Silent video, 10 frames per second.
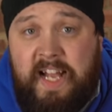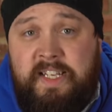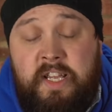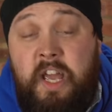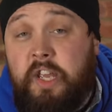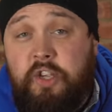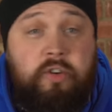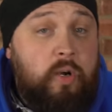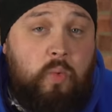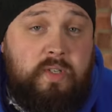and you
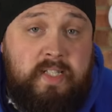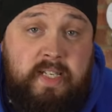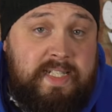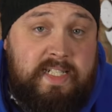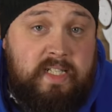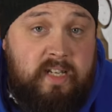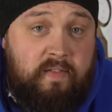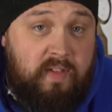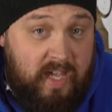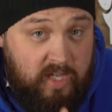don't want to suddenly
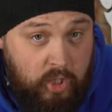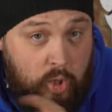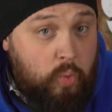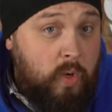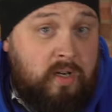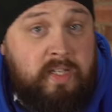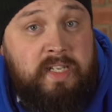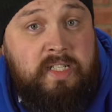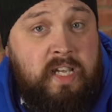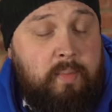discover that you are the
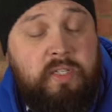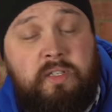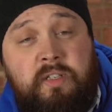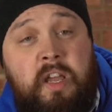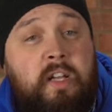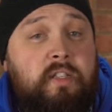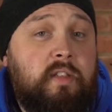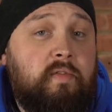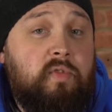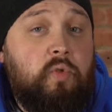exception to
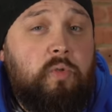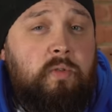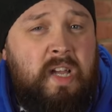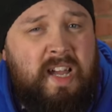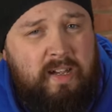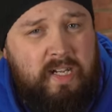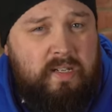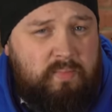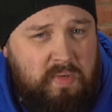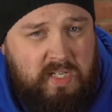the rule
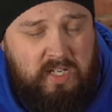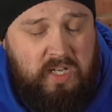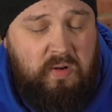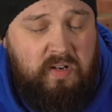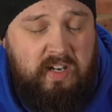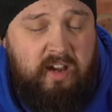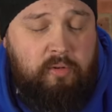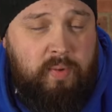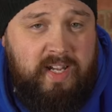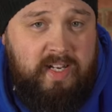by going in an
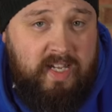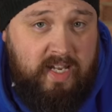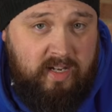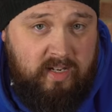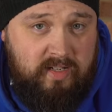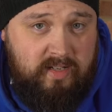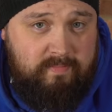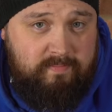aeroplane and getting hurt.